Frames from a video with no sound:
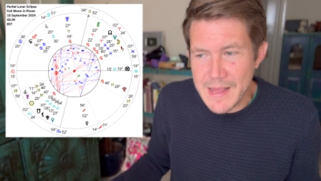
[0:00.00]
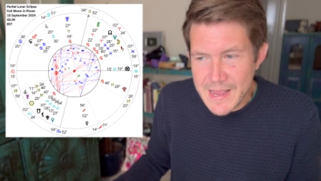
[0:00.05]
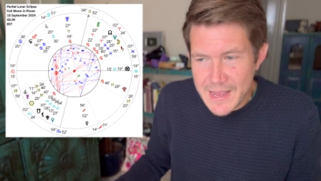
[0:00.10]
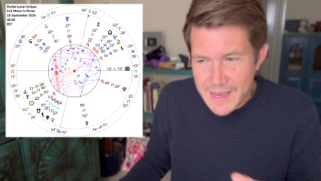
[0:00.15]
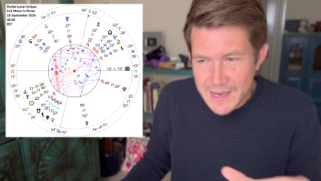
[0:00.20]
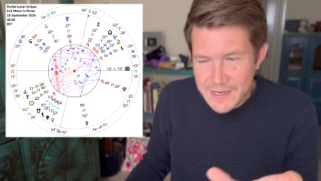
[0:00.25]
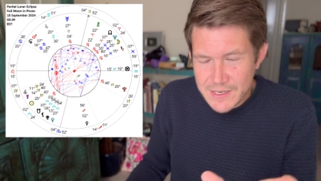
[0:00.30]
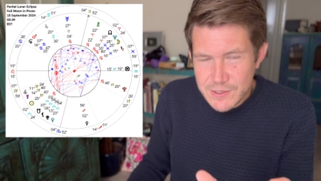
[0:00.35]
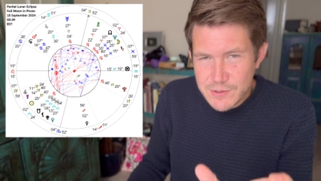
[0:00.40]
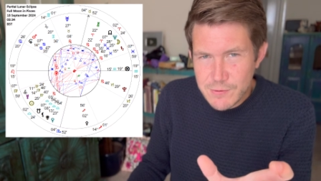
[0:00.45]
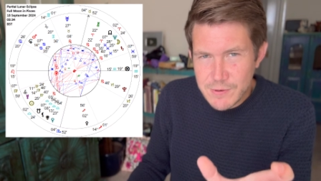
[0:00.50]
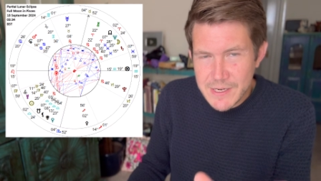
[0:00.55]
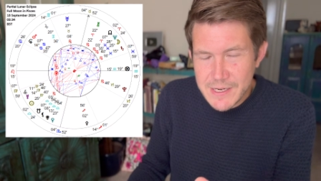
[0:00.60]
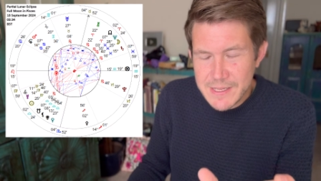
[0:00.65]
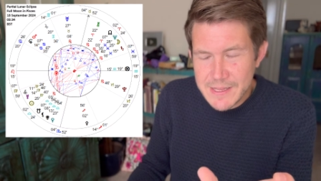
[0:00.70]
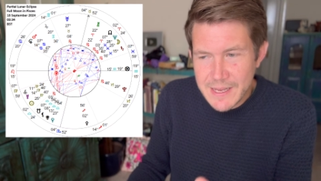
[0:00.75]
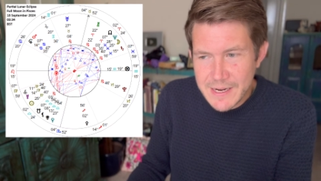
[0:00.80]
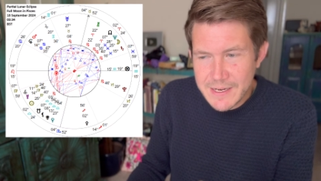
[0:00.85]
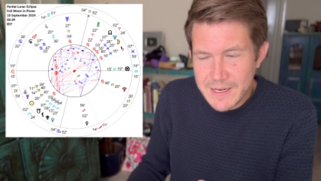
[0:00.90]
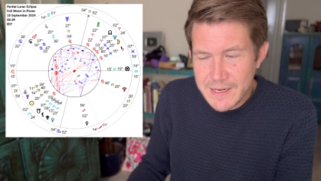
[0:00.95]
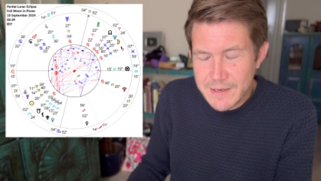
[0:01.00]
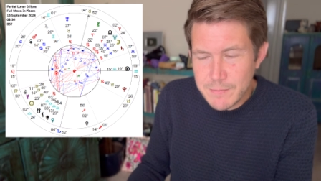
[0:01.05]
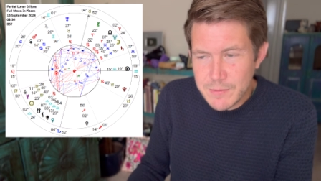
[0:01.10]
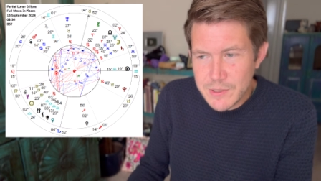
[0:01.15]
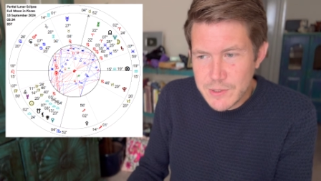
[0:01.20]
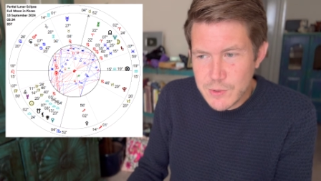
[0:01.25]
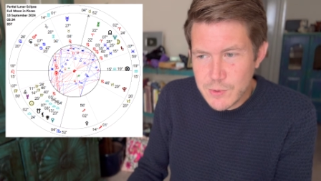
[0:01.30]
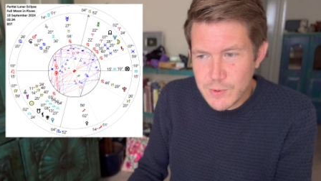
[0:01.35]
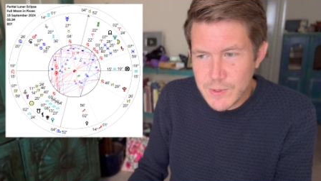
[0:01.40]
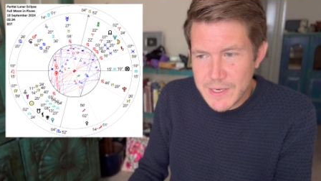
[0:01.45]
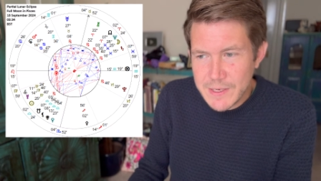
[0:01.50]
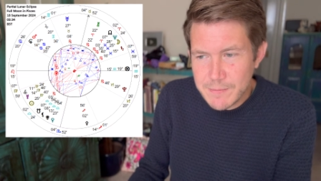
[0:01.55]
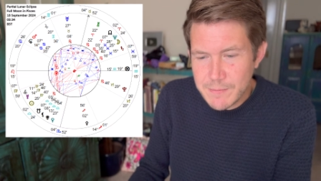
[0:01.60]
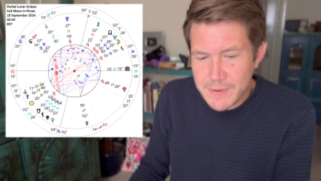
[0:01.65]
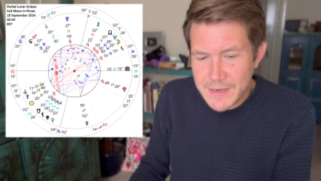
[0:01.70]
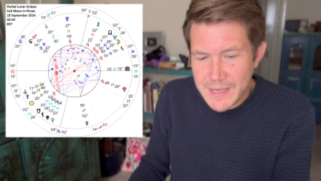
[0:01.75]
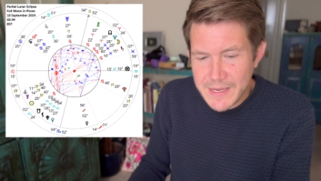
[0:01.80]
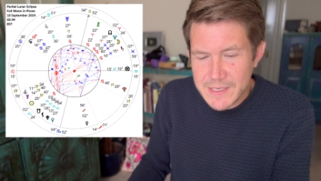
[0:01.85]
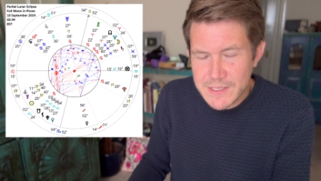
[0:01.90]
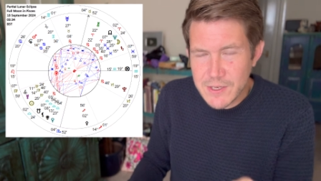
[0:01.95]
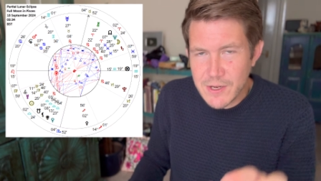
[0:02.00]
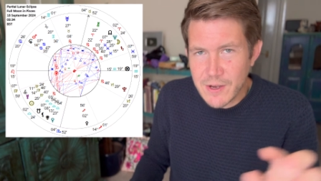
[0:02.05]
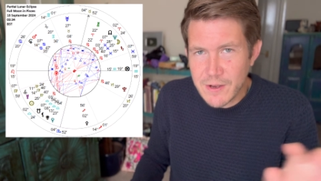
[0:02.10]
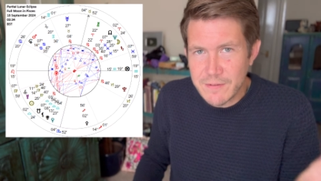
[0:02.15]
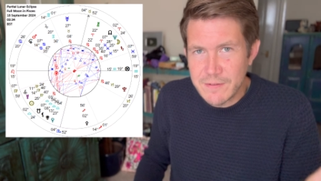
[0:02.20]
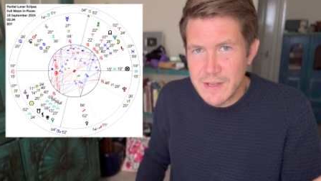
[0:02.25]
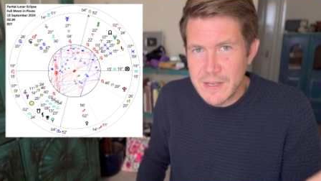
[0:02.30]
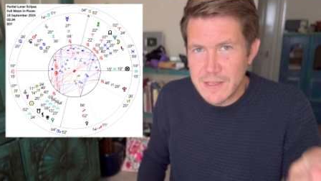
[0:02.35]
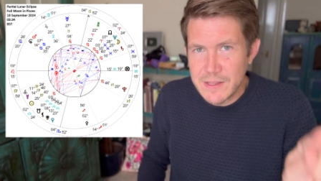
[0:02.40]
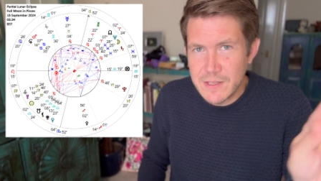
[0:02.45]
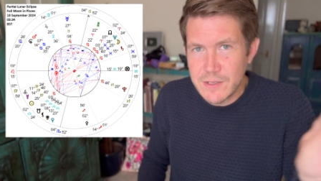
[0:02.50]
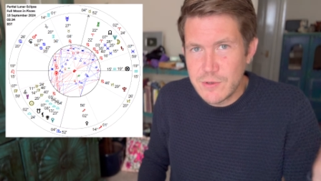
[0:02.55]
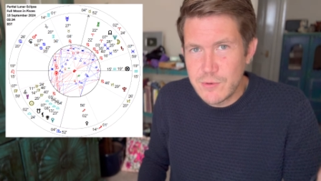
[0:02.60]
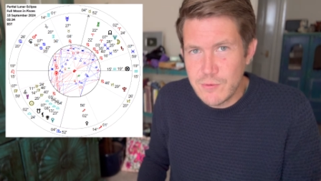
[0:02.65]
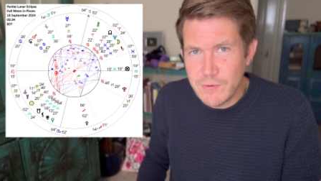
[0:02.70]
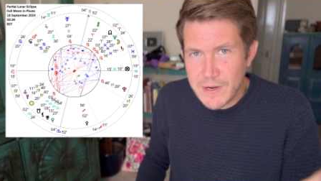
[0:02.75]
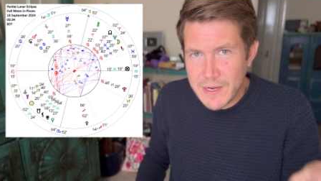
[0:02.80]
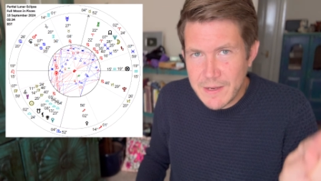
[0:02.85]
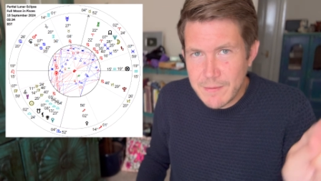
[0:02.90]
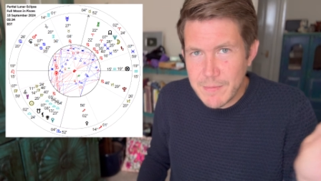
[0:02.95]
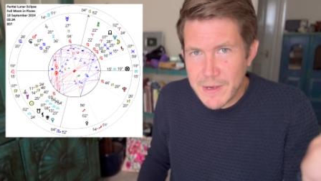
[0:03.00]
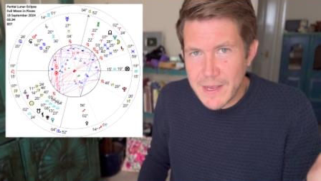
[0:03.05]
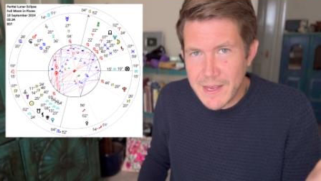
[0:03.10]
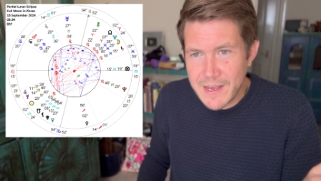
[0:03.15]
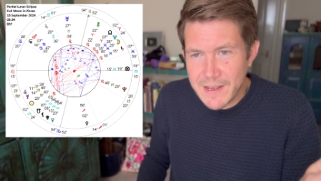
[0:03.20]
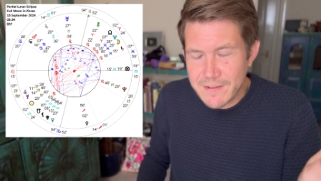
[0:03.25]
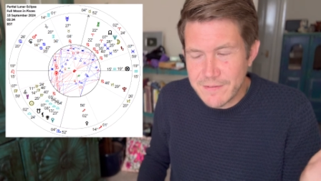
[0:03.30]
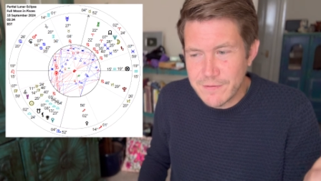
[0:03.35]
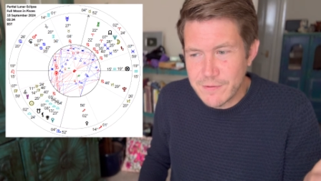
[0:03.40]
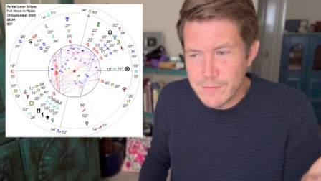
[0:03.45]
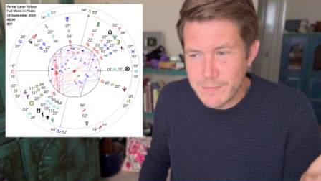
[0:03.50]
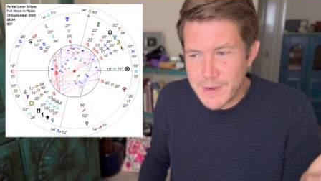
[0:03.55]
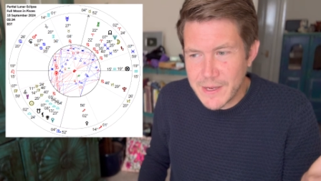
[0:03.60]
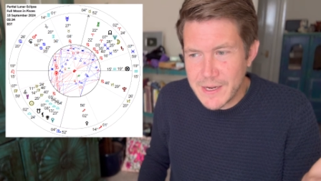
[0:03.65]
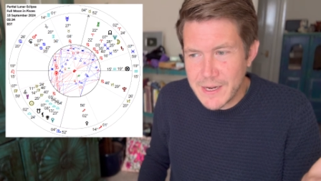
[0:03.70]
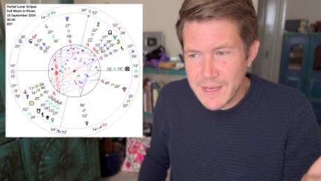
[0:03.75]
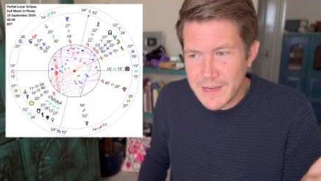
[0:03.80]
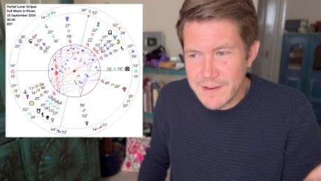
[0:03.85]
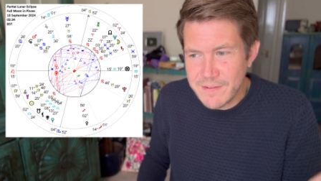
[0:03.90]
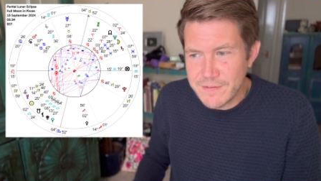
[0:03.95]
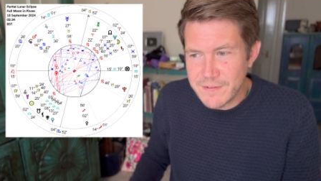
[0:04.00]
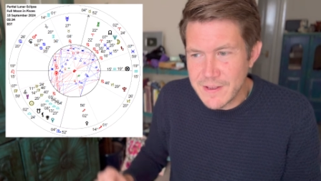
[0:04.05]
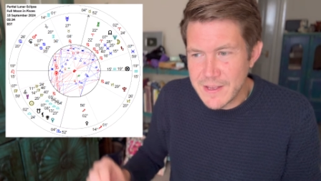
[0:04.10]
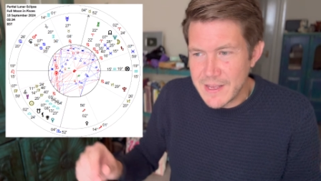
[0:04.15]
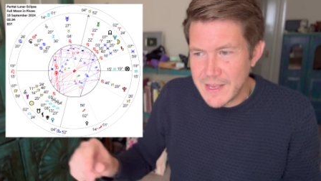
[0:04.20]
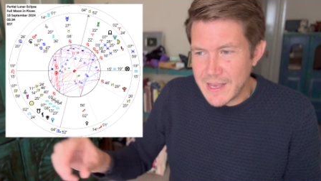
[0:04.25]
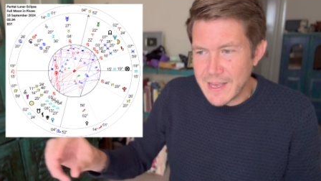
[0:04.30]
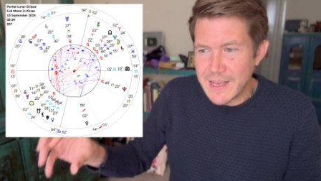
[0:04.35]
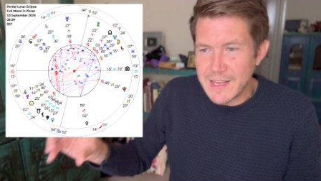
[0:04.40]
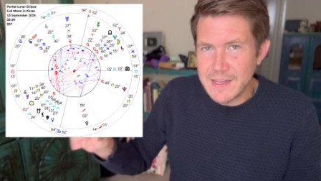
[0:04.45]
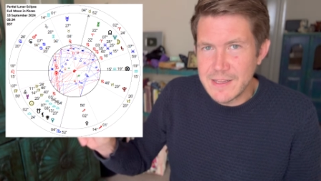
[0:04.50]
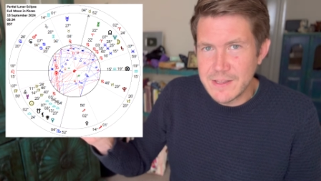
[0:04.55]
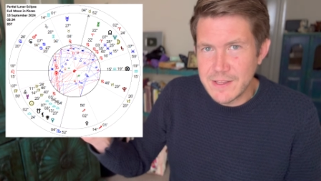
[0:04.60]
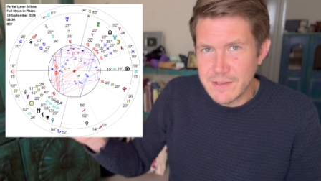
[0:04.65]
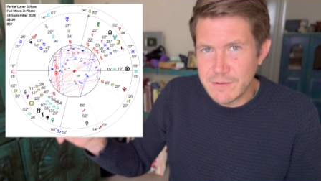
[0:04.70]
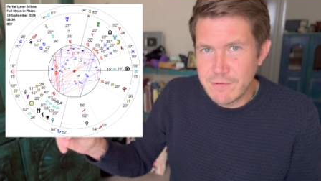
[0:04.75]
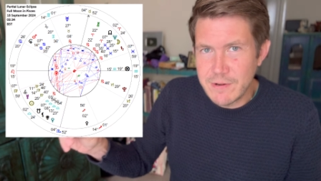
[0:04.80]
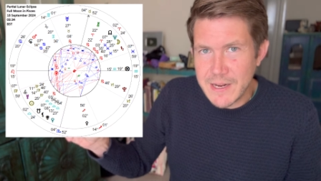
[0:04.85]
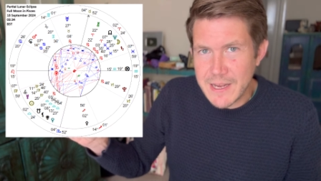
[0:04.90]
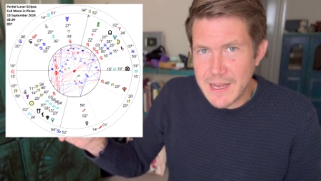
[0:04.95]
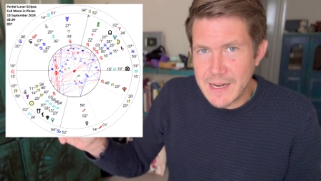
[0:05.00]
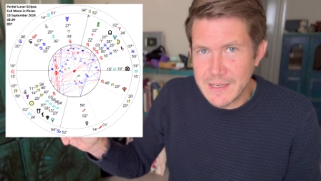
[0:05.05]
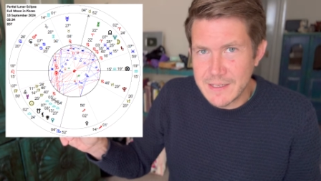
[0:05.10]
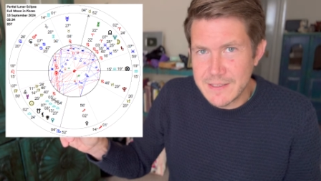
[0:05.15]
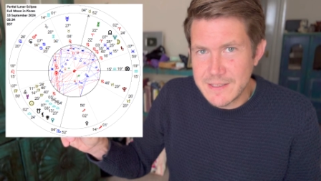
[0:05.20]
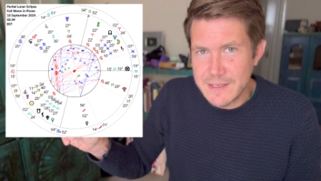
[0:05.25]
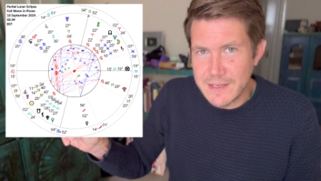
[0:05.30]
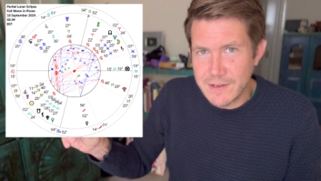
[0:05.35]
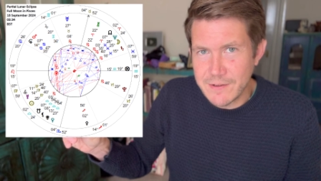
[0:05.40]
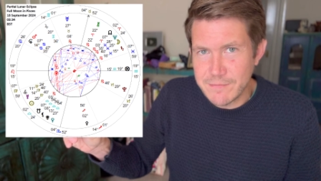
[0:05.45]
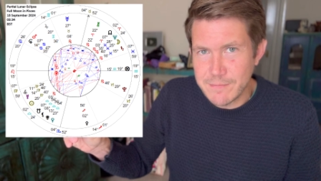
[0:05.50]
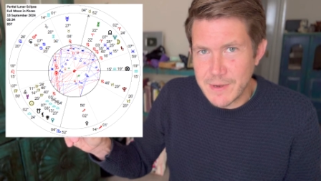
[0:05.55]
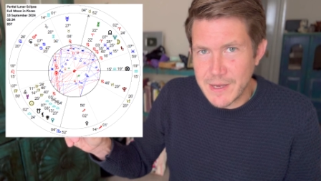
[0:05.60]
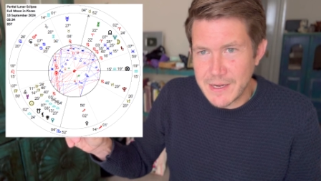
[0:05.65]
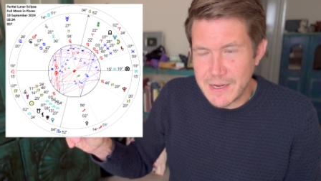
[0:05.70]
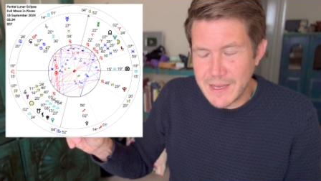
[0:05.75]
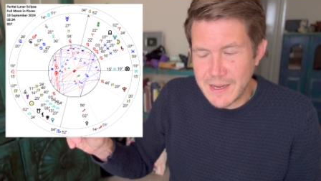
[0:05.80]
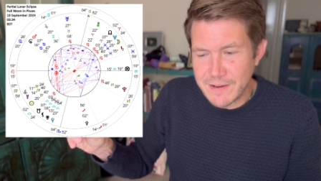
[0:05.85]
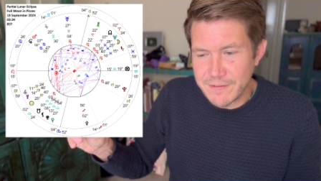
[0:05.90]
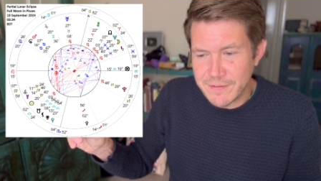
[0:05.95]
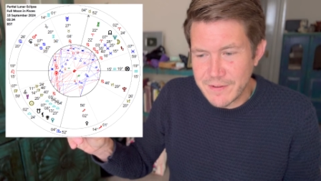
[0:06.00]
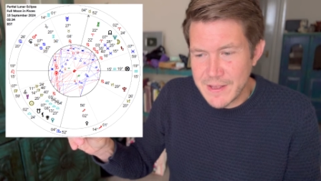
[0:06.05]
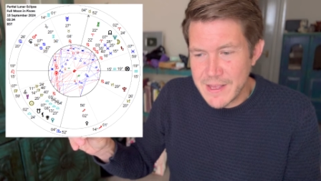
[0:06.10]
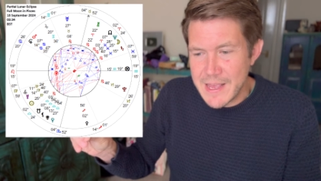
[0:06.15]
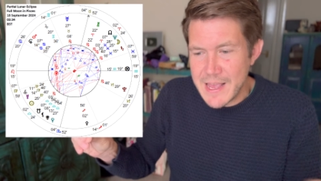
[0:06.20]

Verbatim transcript: And it's really that in between place of the dream I have for my life and the reality of my life.